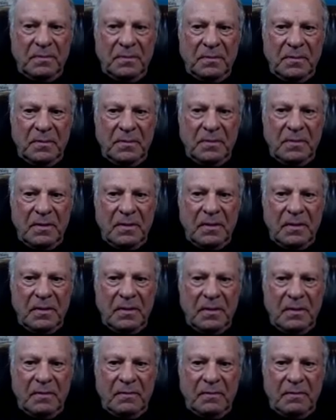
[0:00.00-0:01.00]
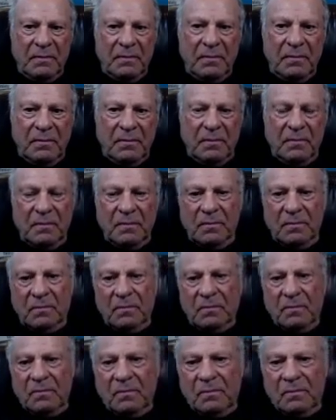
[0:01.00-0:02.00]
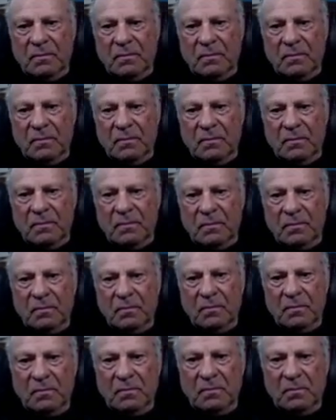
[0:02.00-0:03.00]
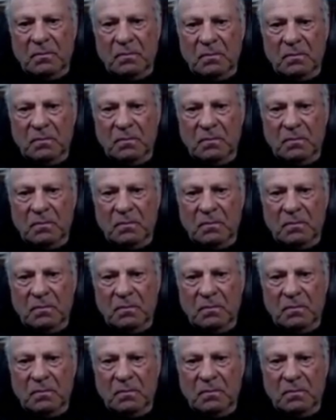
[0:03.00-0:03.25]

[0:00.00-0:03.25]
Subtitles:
(silent)